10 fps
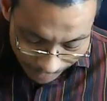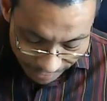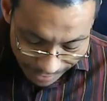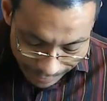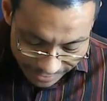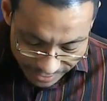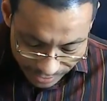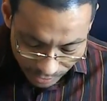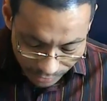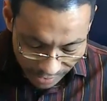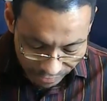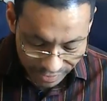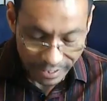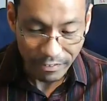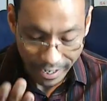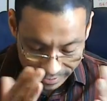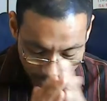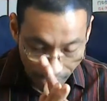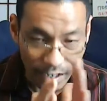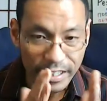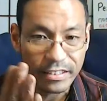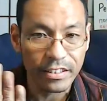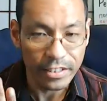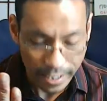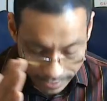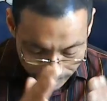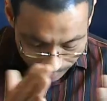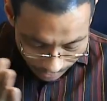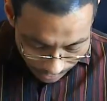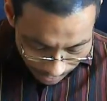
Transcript: mirror image, so left and right are interchanged,